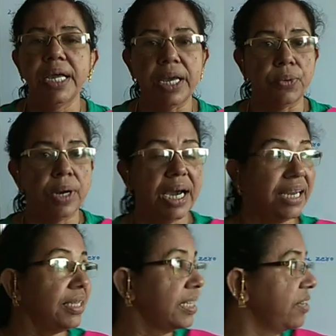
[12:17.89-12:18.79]
Now
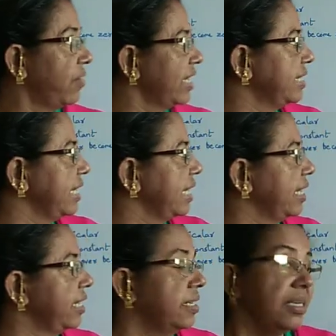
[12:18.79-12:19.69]
another thing what is
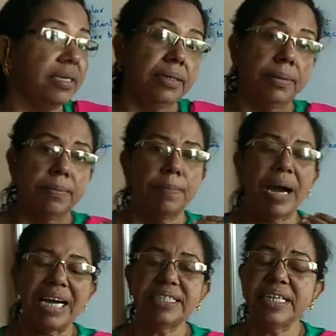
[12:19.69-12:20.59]
saying,
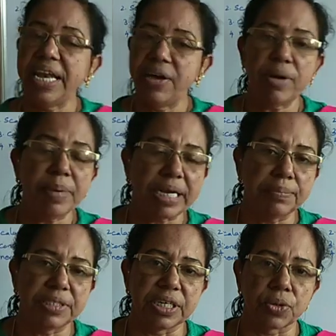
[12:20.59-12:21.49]
mass never
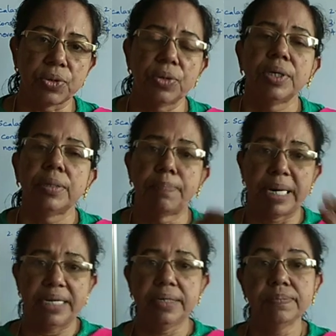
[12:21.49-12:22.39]
becomes 0
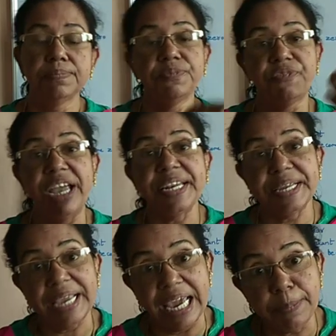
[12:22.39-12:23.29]
but
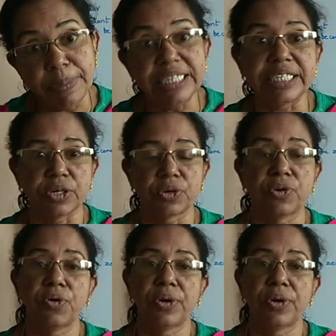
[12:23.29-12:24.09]
weight can be 0.